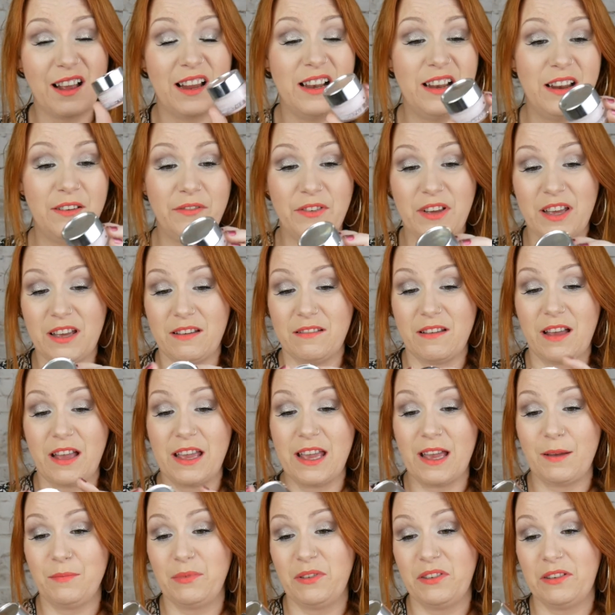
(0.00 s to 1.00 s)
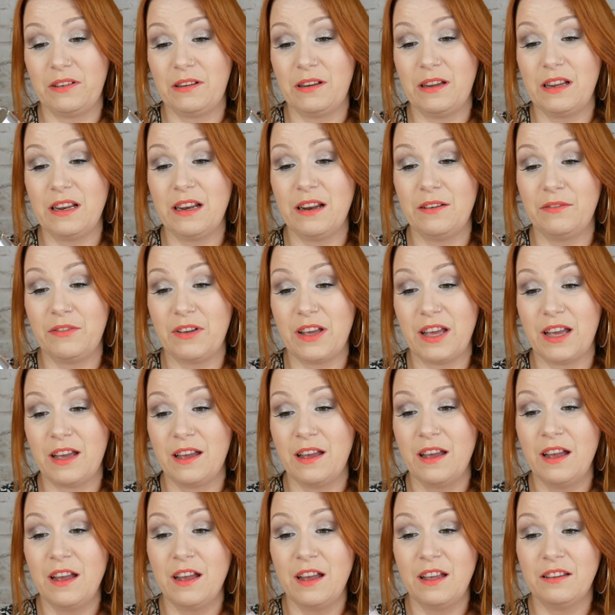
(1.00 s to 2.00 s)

I love it, I absolutely love it.